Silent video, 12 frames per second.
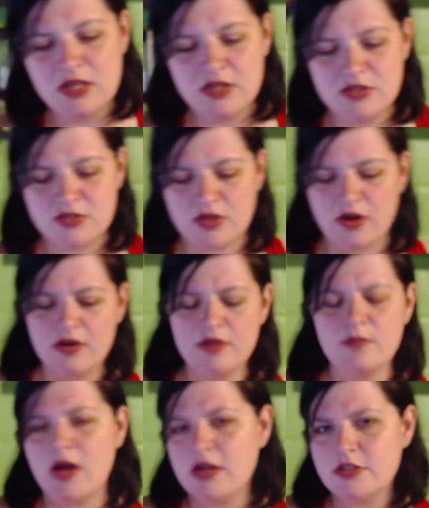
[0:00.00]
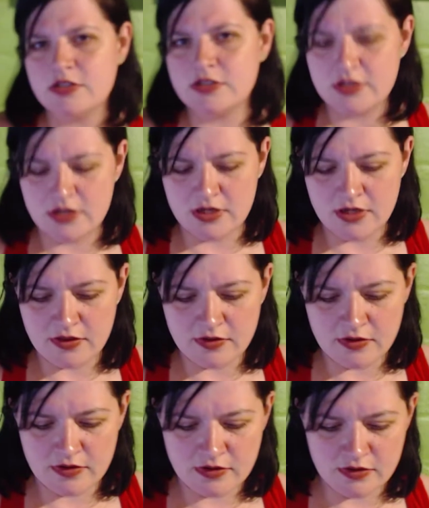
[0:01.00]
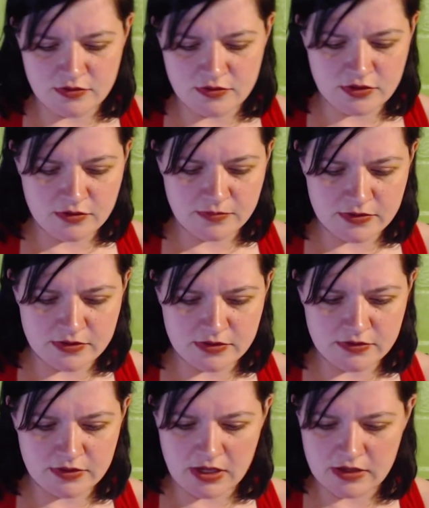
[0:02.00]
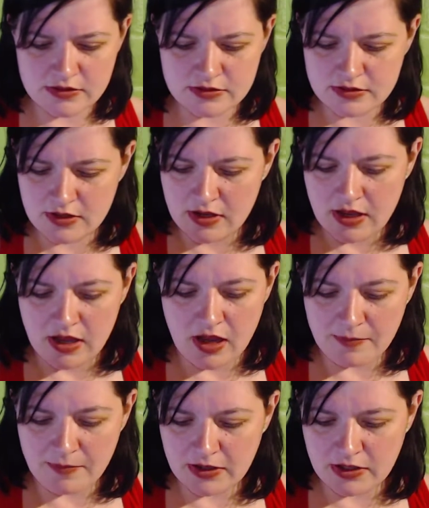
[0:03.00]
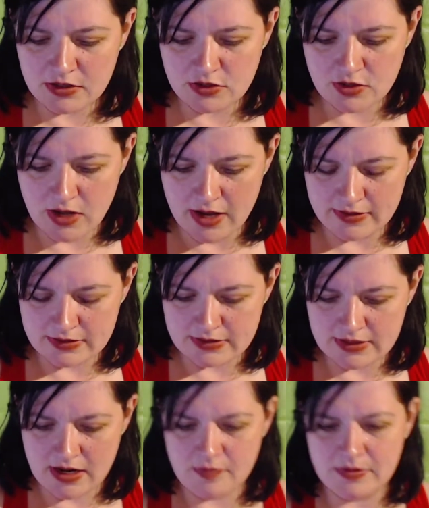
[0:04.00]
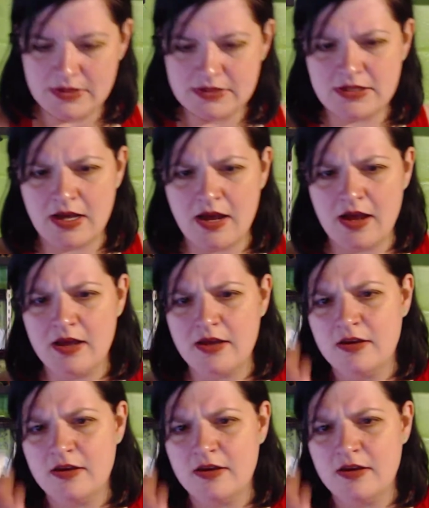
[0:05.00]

so I already watched another YouTuber do this. I'm not going to try this now, but it's got